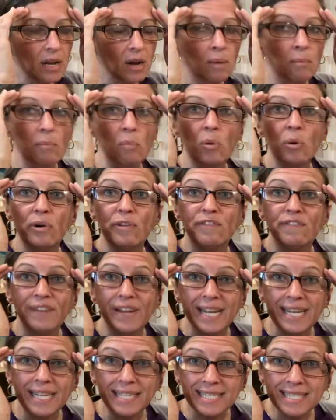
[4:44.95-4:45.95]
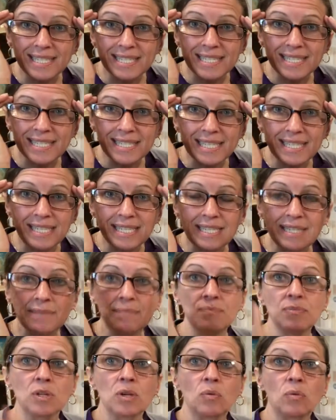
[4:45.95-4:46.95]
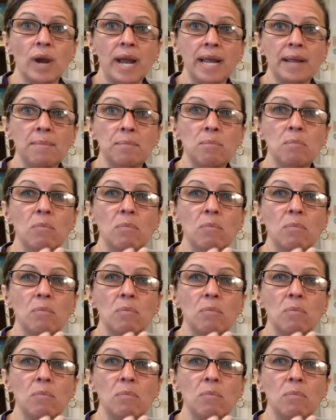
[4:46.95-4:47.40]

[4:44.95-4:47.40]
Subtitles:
more fantasy, right?